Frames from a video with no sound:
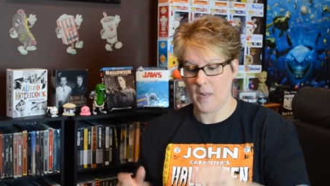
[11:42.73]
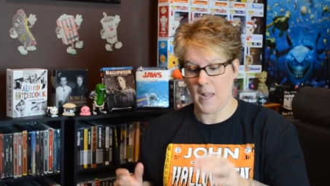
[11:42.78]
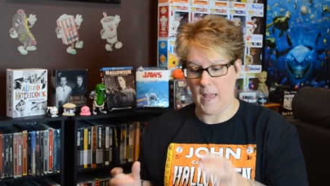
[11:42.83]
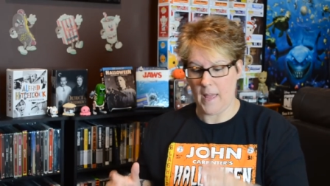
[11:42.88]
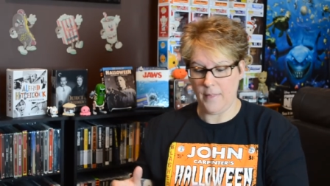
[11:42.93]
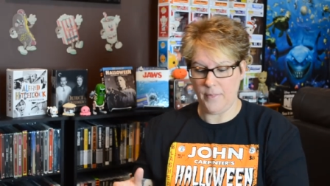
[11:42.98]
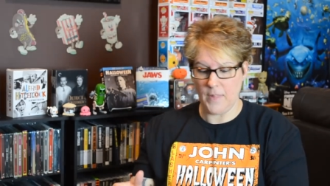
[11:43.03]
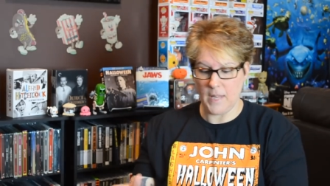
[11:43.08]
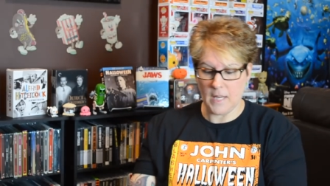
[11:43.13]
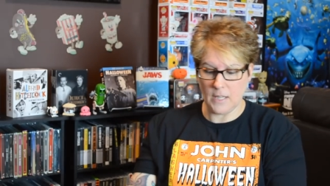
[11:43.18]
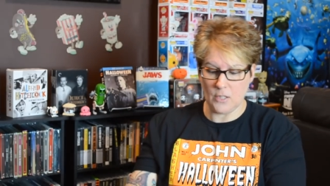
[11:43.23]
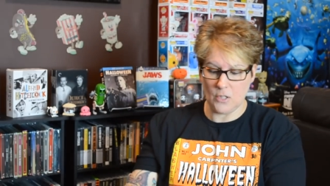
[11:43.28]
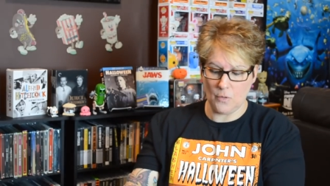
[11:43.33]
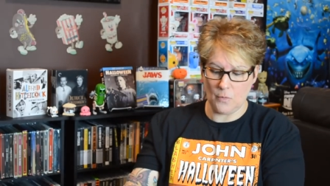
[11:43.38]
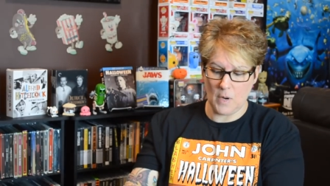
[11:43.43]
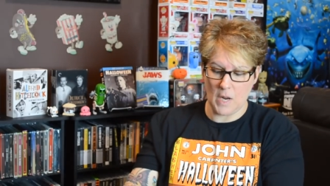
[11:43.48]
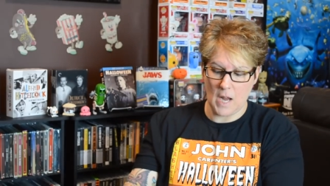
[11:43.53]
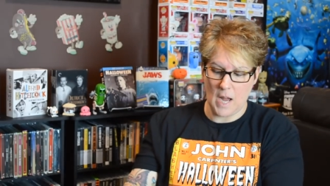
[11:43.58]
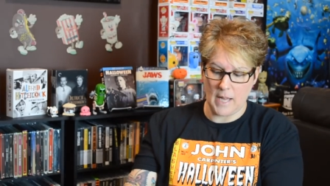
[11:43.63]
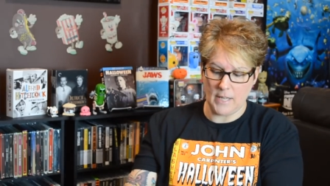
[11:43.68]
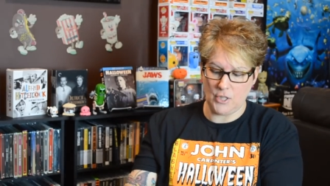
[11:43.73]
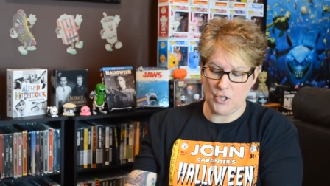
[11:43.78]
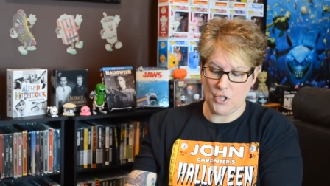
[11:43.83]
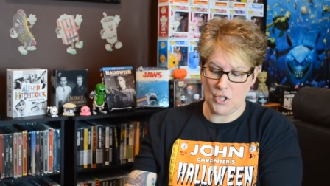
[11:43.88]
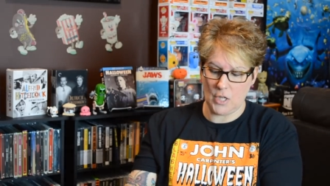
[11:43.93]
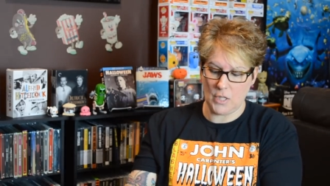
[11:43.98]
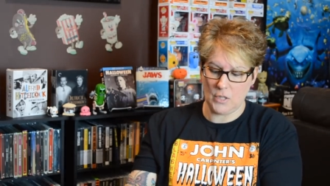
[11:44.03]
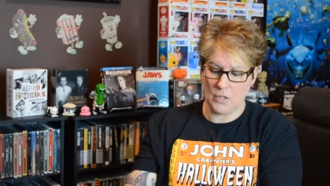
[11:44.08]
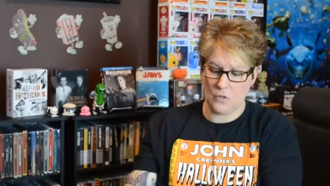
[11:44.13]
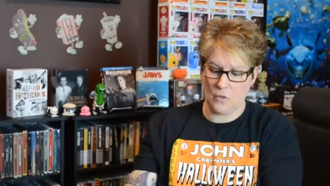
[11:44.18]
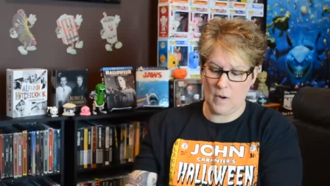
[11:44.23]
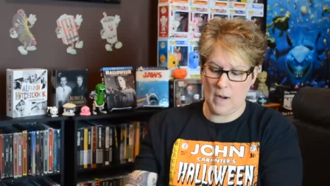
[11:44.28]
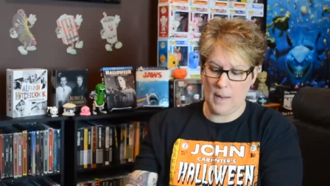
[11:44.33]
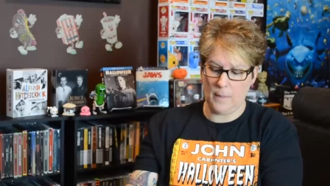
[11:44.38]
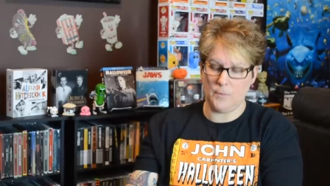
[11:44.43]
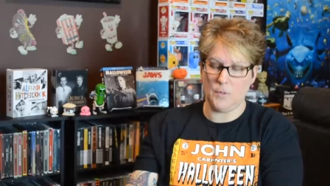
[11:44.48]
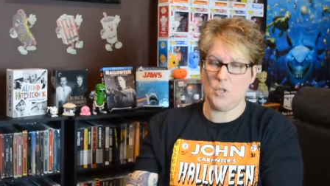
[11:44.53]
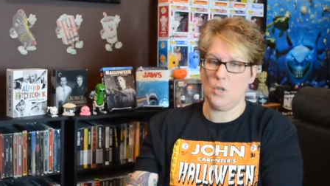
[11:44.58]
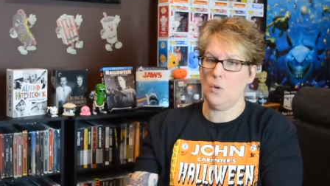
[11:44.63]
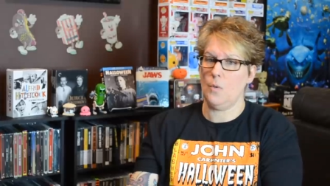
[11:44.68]
And these three, I just
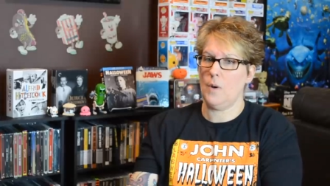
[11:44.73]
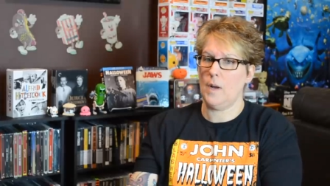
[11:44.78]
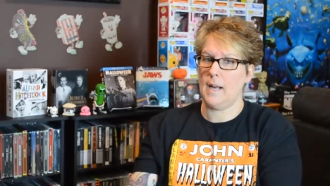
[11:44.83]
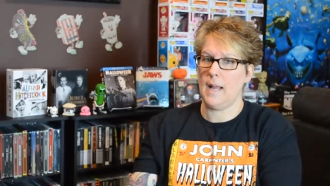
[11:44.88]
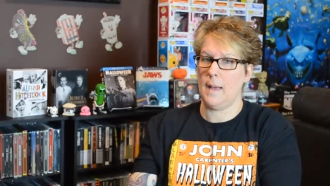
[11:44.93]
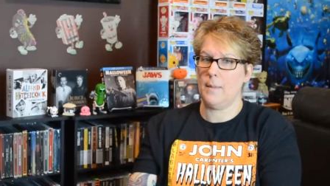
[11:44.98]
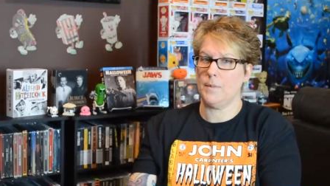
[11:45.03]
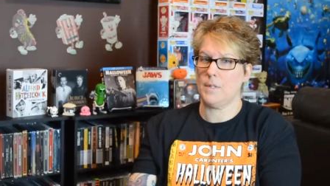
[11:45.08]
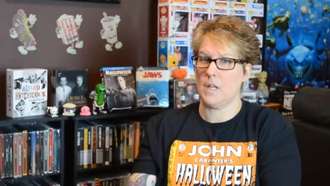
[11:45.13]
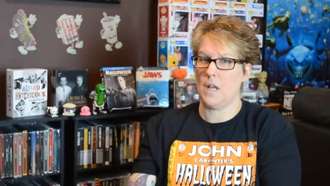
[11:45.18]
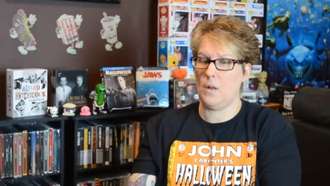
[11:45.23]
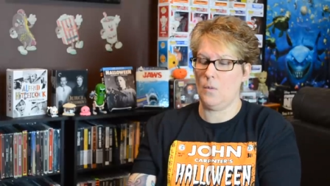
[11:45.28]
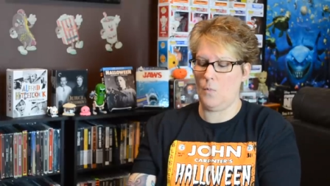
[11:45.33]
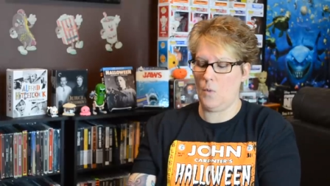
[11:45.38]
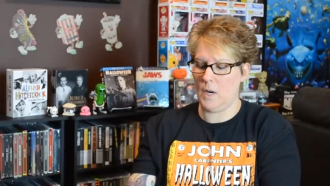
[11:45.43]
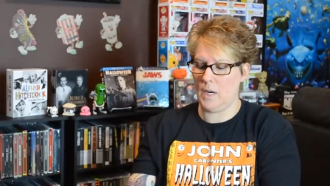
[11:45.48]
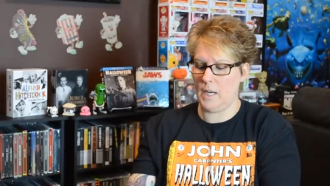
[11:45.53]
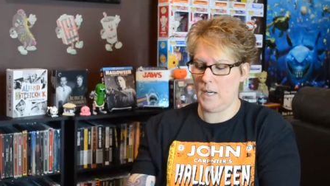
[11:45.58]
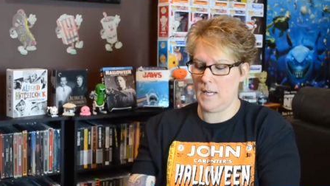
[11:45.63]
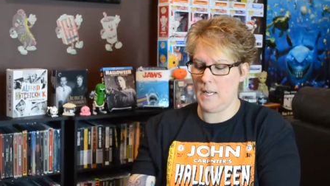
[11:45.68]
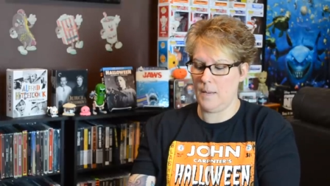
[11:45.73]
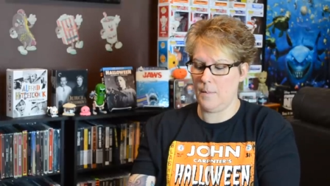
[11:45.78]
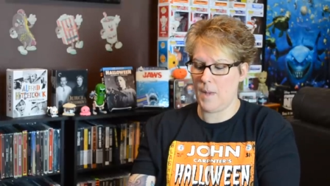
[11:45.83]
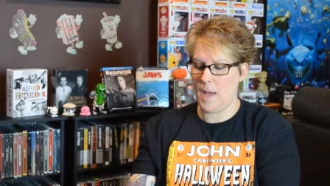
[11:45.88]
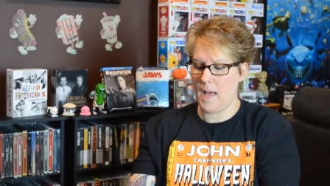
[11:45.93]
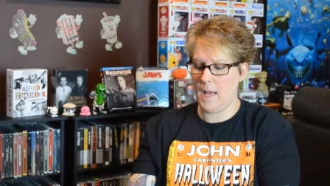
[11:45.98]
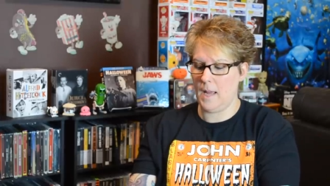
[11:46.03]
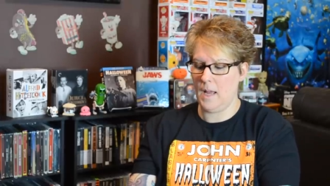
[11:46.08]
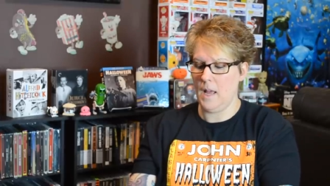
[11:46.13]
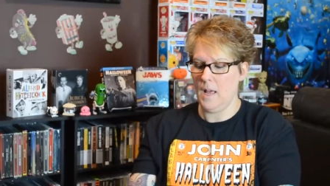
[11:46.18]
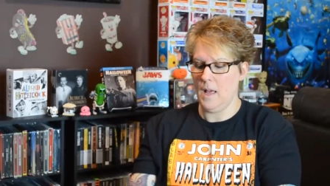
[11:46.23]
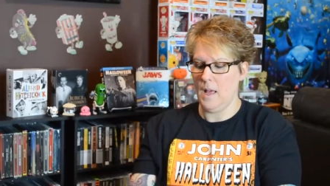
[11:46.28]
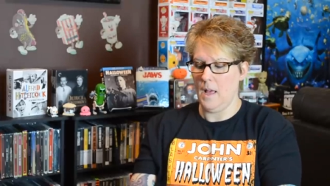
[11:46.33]
grabbed two on Amazon, one on eBay.